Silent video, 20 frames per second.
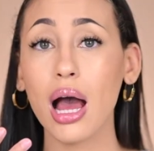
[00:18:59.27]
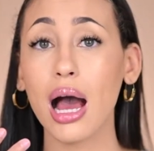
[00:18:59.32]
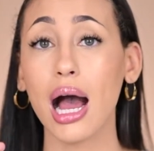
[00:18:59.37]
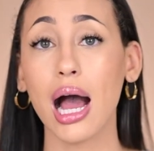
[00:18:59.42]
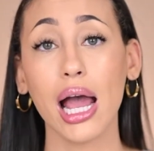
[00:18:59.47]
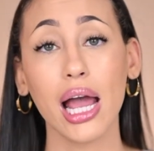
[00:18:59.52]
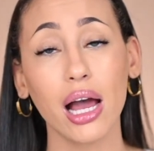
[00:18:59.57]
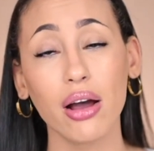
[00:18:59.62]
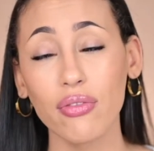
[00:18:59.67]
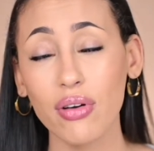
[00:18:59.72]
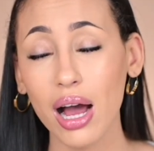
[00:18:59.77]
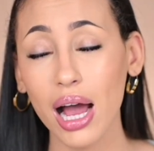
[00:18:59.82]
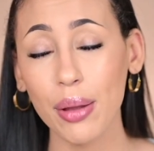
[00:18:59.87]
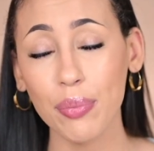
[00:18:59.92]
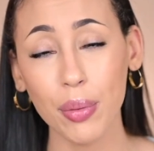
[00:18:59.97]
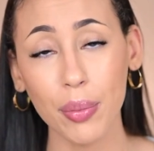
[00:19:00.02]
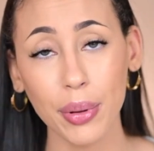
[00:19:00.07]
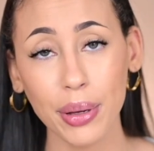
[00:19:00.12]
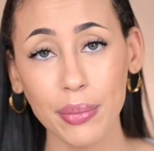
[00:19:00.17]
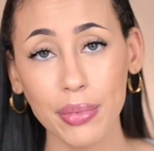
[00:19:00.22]
I have
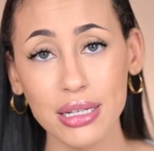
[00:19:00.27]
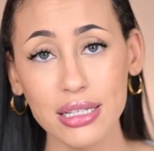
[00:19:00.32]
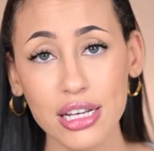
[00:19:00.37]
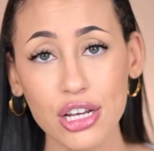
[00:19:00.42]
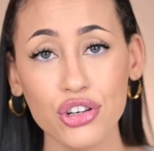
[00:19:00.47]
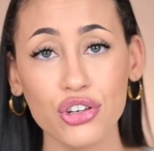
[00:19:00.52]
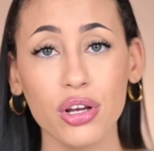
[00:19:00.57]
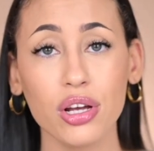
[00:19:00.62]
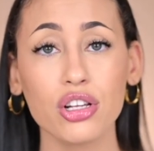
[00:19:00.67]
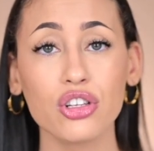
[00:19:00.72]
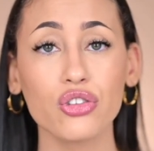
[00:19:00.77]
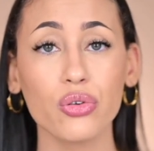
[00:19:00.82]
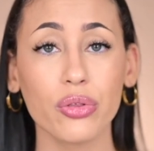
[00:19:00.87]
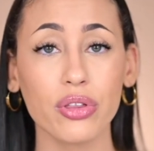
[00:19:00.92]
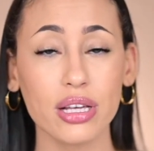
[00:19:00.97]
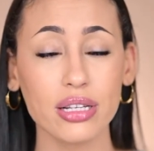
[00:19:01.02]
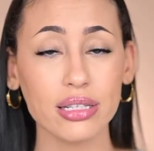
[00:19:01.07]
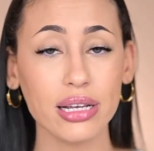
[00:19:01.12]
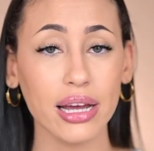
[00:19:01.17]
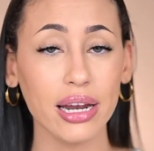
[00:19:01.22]
hyperpigmentation, so
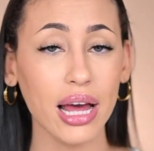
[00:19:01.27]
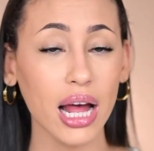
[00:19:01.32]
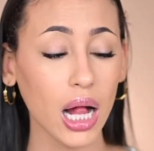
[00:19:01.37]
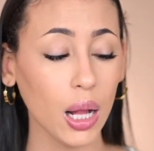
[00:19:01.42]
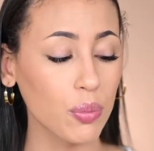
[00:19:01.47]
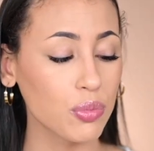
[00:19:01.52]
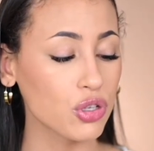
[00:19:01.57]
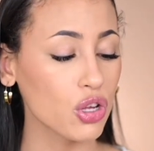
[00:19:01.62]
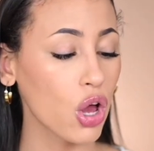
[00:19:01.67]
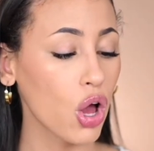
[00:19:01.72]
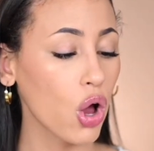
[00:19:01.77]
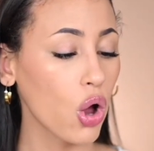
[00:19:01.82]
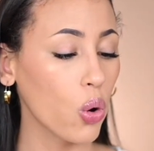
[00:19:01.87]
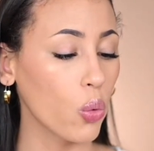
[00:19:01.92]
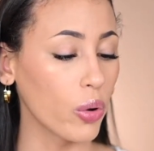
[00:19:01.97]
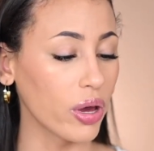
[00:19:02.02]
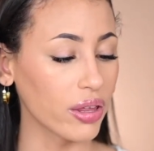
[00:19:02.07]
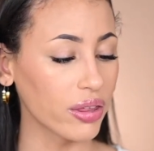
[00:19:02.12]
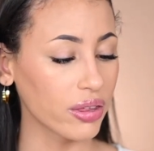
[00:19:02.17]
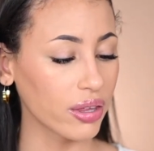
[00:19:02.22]
this kind of helps
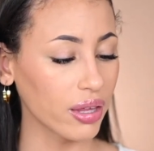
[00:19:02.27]
with